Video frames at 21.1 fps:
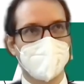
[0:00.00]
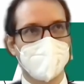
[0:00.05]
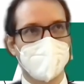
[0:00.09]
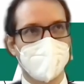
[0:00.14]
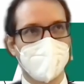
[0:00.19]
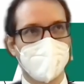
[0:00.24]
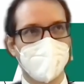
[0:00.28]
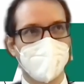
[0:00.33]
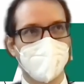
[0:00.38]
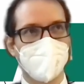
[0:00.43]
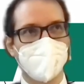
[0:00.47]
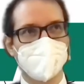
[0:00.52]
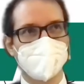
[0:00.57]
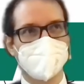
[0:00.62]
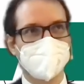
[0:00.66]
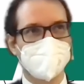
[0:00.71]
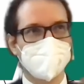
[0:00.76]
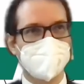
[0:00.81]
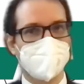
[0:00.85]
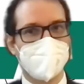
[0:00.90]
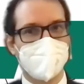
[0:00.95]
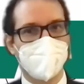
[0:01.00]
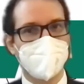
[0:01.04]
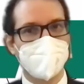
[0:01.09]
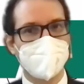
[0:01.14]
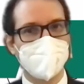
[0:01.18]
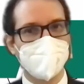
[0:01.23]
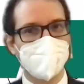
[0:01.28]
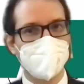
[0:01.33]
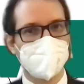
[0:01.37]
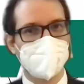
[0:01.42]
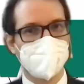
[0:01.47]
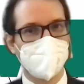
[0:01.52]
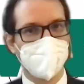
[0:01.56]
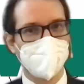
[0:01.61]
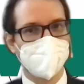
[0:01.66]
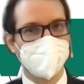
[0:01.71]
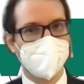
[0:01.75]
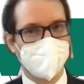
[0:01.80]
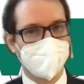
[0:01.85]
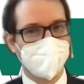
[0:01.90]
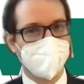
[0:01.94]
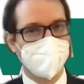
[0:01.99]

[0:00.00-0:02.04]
and not directly the sorting.